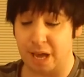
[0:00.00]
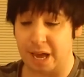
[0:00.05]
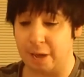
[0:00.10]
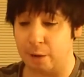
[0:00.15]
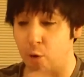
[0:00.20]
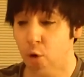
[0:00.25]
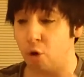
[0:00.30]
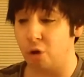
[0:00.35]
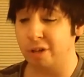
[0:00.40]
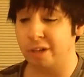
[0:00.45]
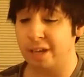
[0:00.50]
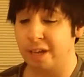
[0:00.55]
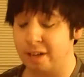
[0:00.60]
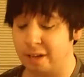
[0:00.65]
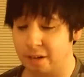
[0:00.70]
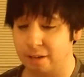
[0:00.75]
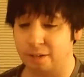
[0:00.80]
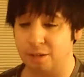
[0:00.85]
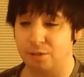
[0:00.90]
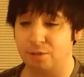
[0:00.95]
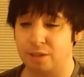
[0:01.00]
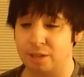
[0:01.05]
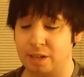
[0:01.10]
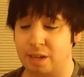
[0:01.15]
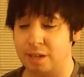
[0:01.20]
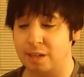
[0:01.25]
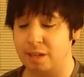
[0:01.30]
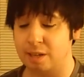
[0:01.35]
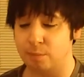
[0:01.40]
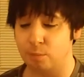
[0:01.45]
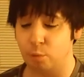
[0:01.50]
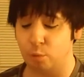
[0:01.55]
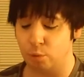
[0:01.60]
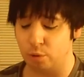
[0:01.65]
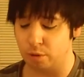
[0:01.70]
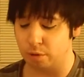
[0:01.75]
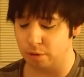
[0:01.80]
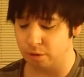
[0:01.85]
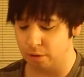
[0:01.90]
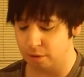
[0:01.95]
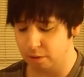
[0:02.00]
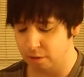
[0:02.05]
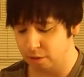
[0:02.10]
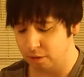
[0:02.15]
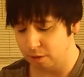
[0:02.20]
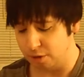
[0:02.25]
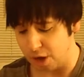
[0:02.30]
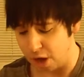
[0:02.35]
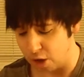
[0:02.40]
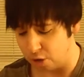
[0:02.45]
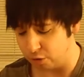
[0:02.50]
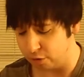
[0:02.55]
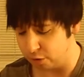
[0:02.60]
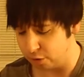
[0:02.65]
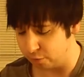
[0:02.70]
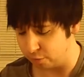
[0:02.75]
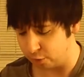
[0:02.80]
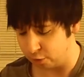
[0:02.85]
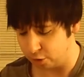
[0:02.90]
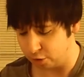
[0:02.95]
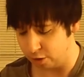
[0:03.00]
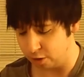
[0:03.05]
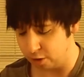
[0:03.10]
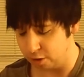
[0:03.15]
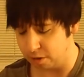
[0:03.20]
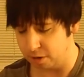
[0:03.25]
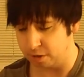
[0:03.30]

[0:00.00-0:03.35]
at all yet until like I get more knowledge for sure.